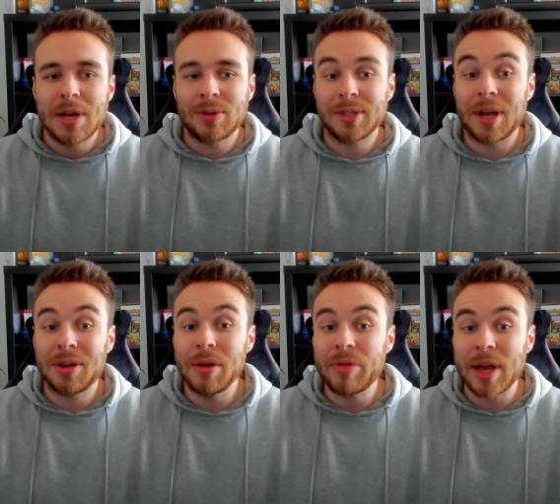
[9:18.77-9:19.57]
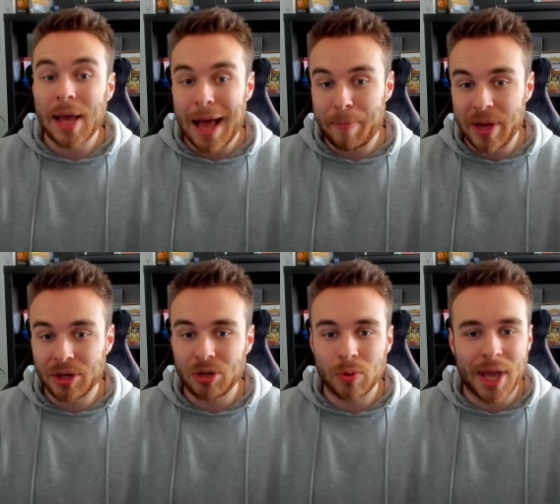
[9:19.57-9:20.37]
So he said, do you think Cap
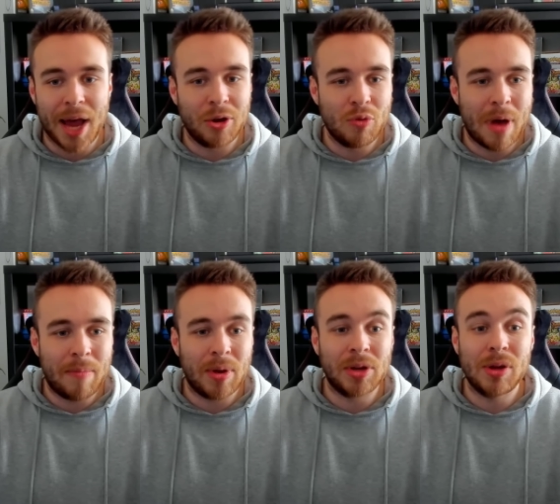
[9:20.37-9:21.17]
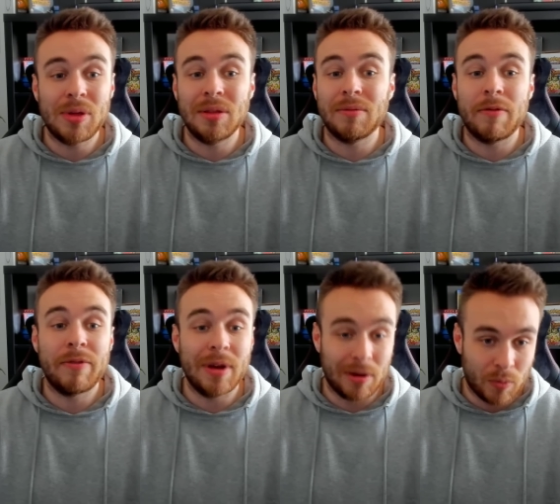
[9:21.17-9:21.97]
Pikachu would get a new member? Do you think that
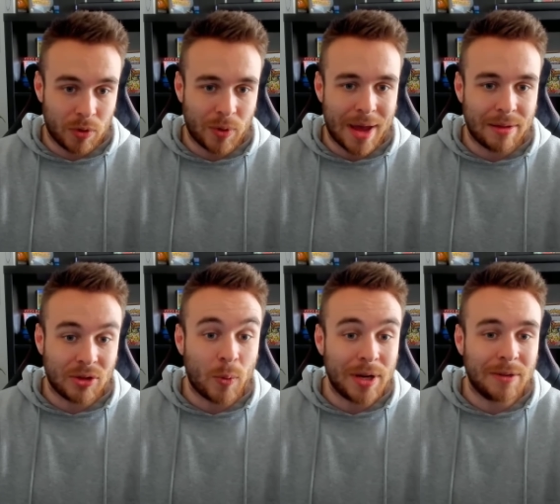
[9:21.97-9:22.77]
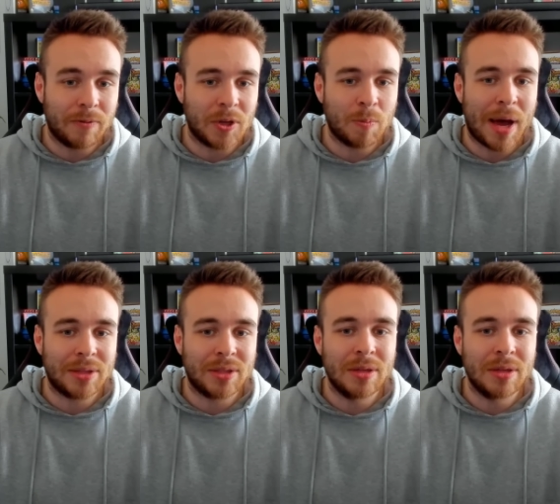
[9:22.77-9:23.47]
Vivian would get the 21st pattern?